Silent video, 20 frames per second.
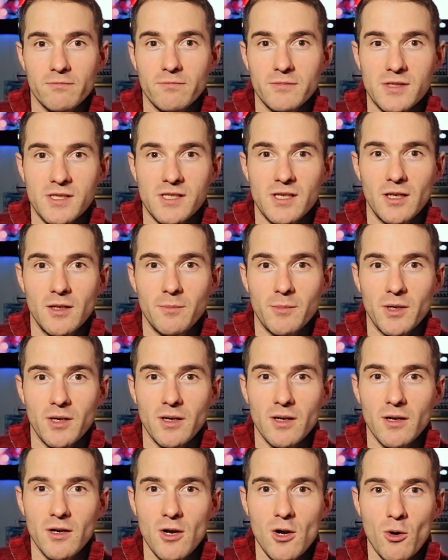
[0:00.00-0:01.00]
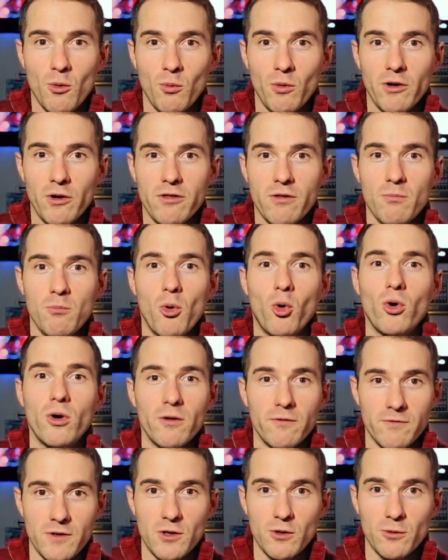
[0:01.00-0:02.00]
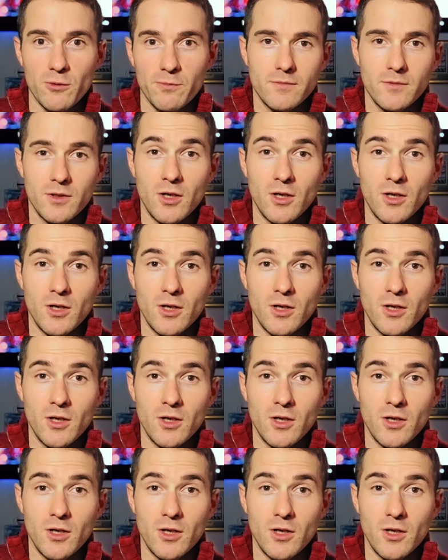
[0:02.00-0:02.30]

cinema with more of you.